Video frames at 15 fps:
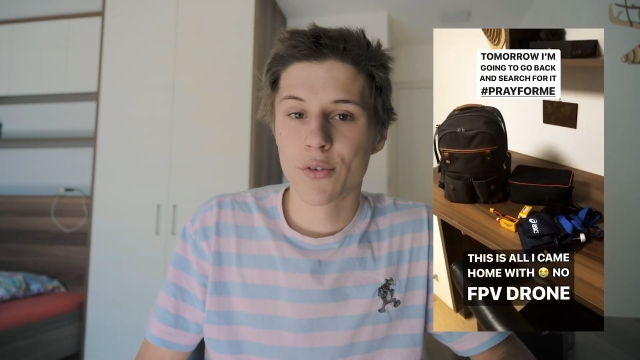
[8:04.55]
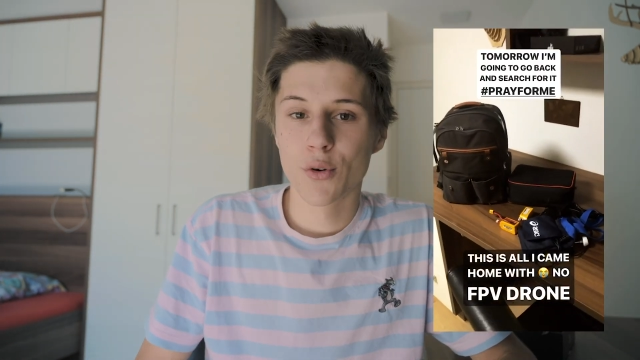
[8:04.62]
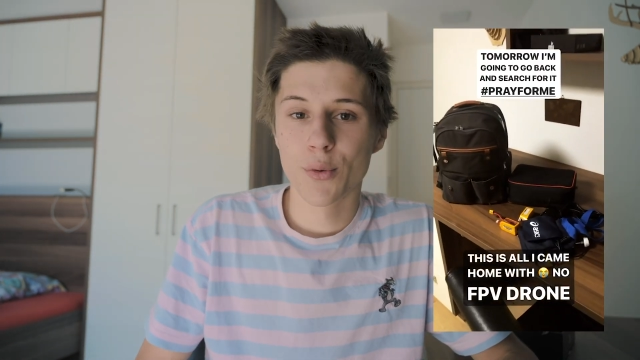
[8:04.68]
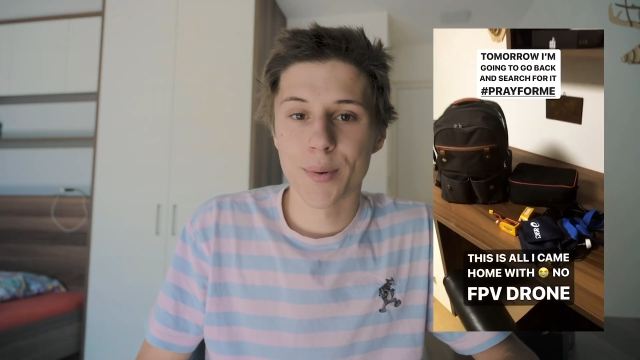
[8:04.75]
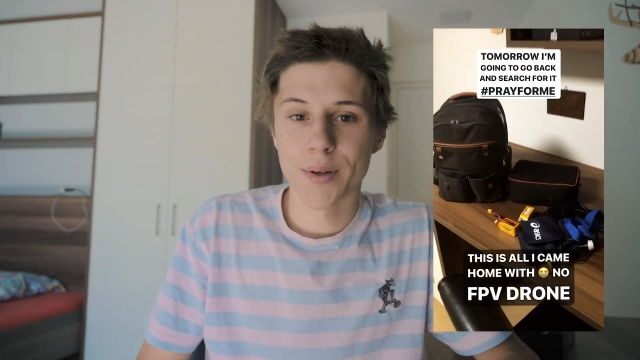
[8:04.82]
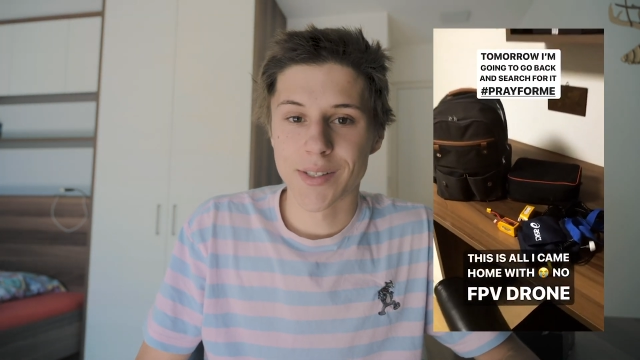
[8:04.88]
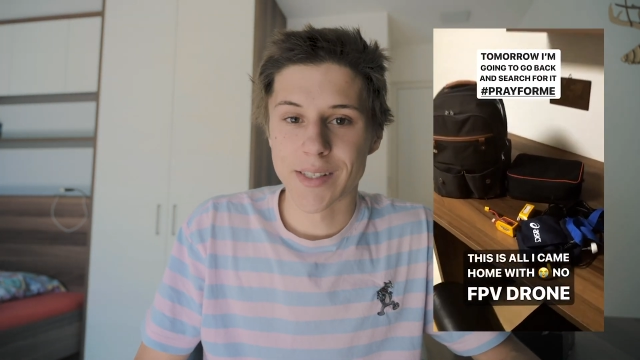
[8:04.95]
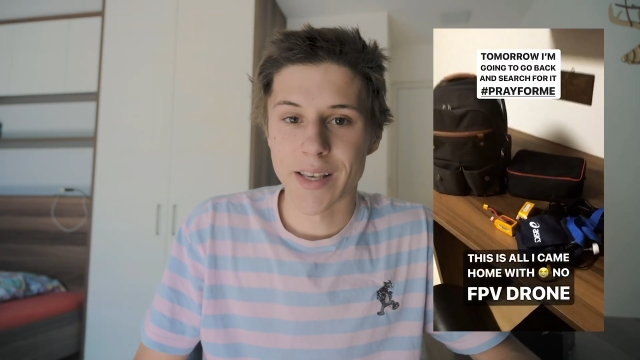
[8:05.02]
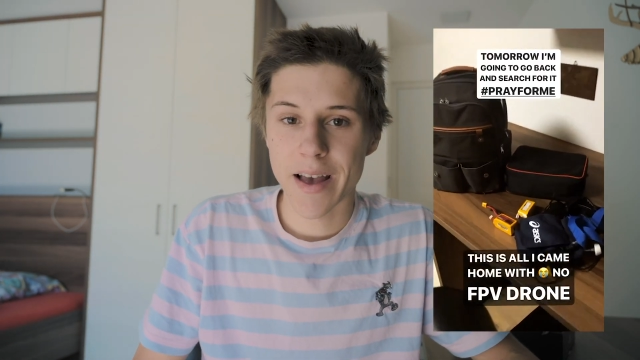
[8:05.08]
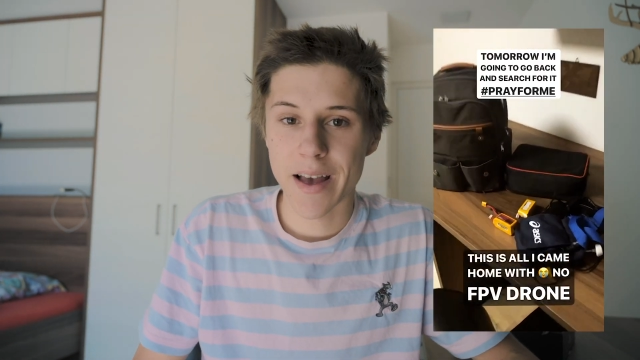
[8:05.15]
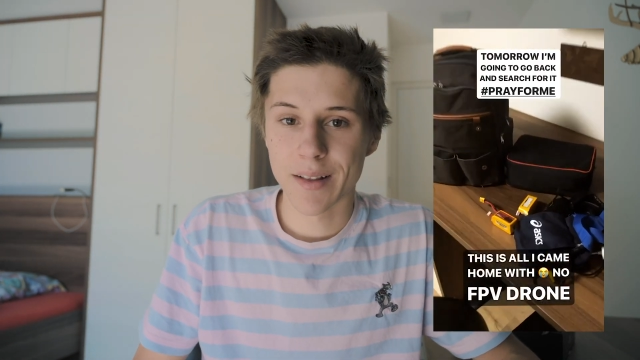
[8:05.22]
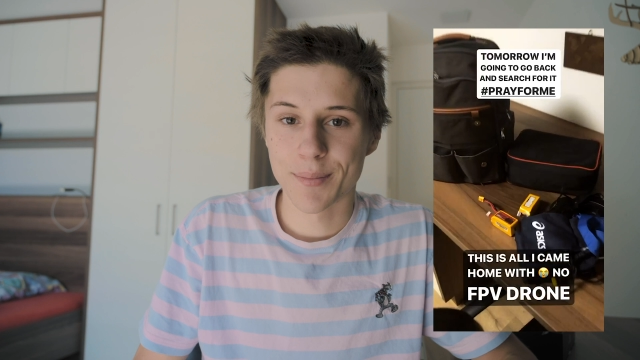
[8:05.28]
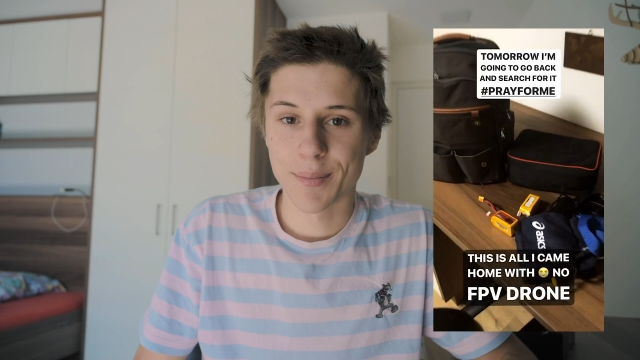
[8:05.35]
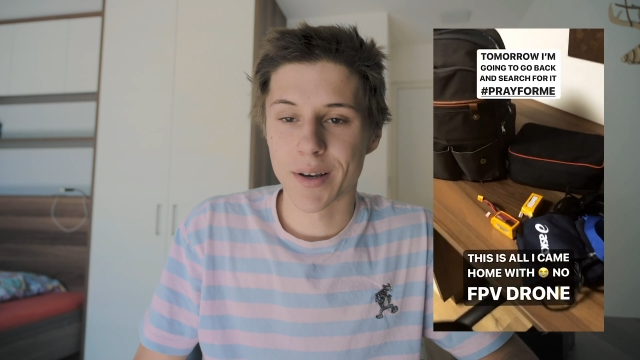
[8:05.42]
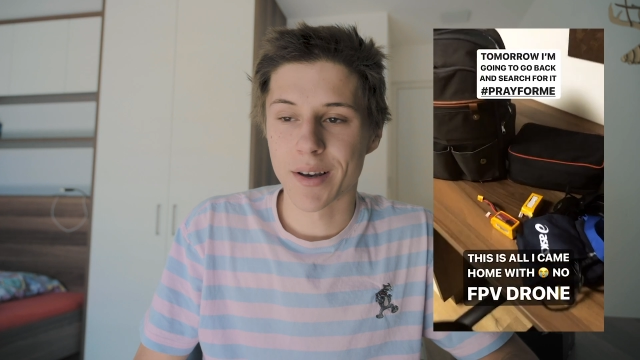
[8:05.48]
Super
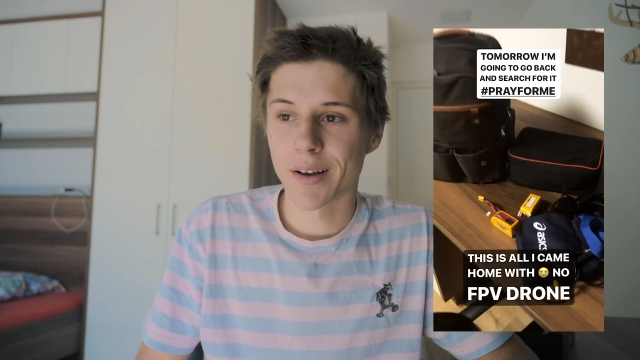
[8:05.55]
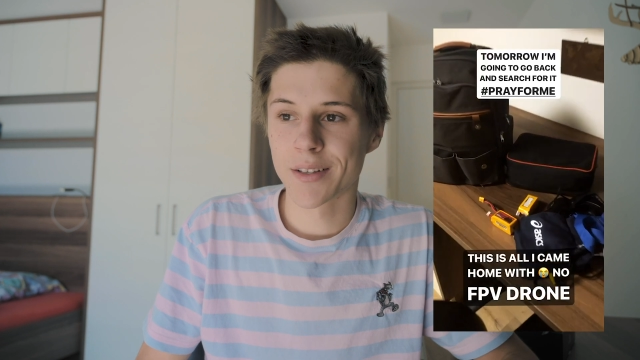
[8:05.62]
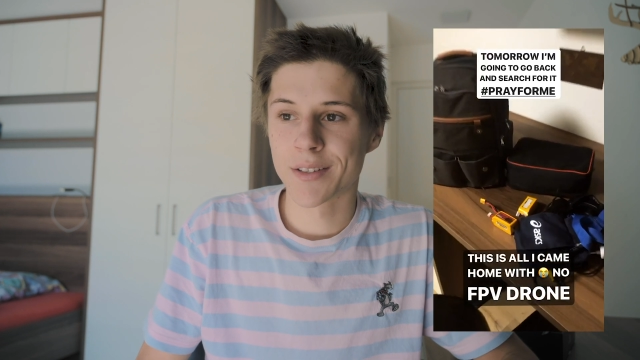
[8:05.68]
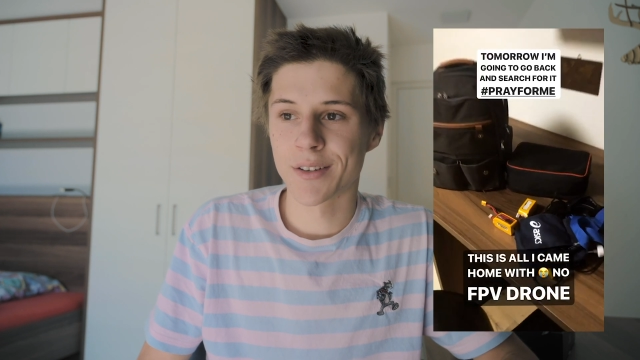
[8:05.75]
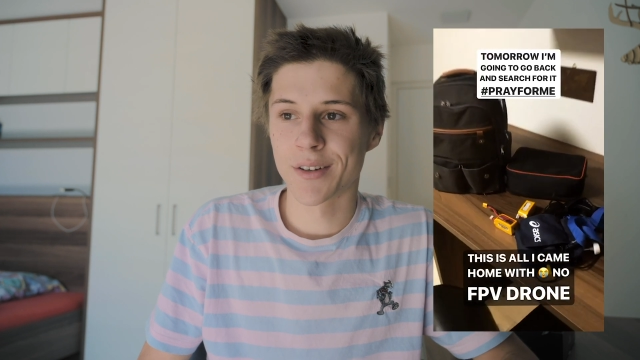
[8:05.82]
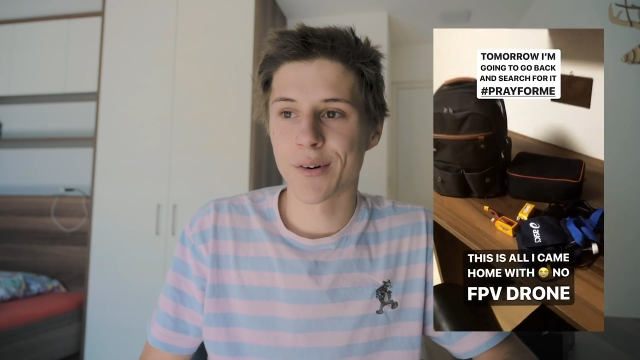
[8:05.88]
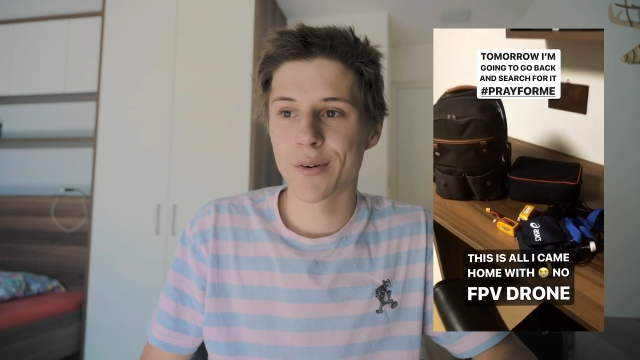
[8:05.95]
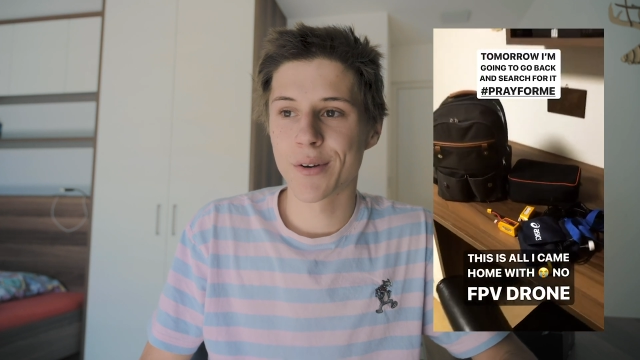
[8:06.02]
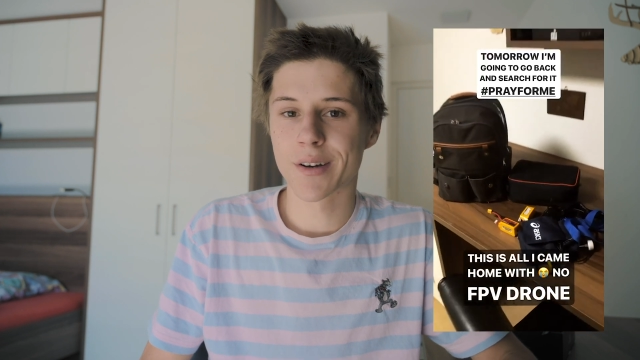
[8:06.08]
sad because, you know,